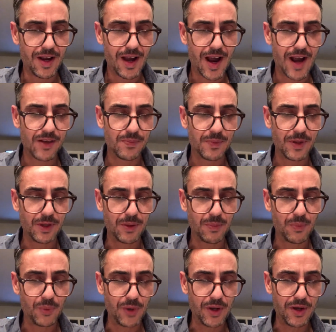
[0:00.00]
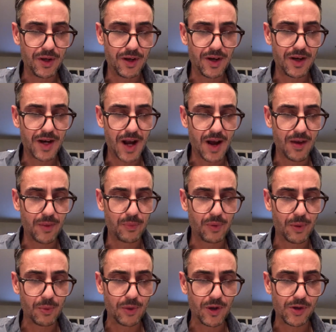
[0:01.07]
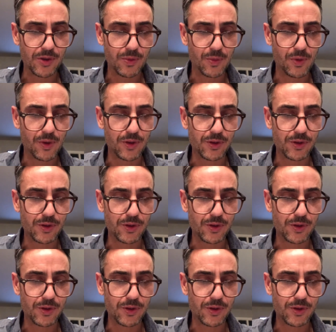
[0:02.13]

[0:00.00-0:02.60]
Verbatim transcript: has been completed, and now the preparation will